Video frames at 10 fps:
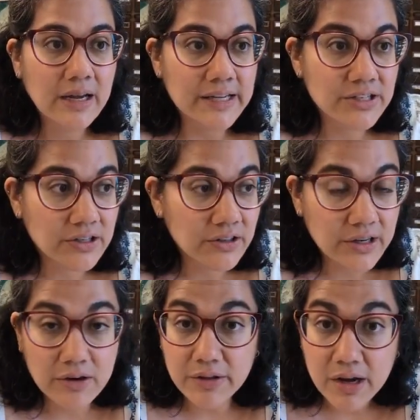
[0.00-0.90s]
I took a
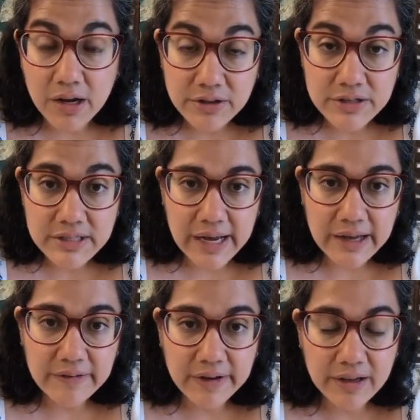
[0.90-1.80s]
look at all the colors they
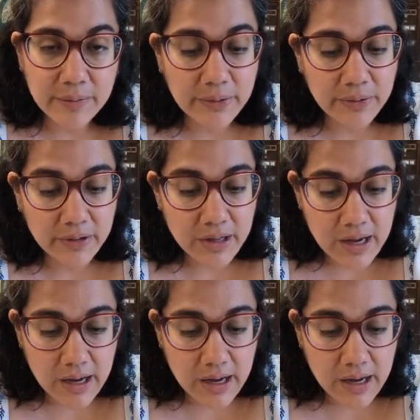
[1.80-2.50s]
had available,